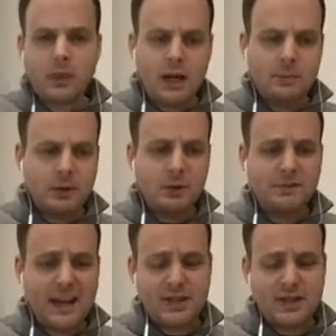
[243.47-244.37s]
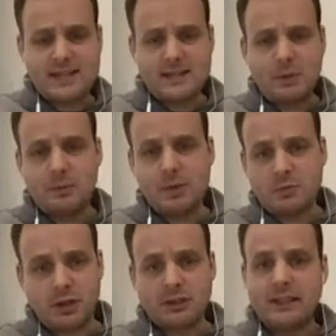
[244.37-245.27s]
um, and we've actually had some moments
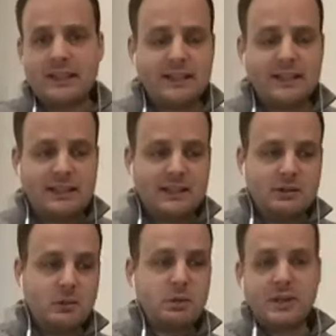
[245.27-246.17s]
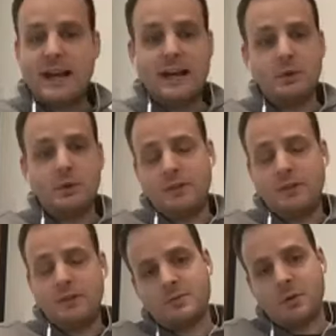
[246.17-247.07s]
where we were not moving
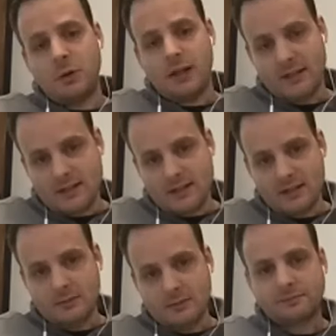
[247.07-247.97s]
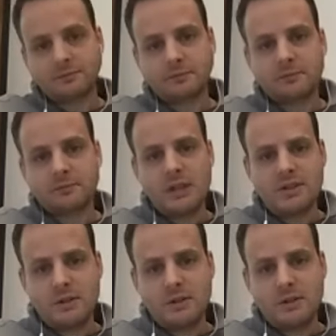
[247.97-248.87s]
as fast as we wanted to mm-hmm. in
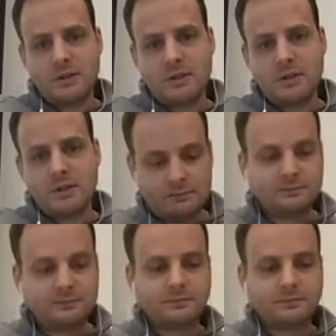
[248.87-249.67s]
terms of building team.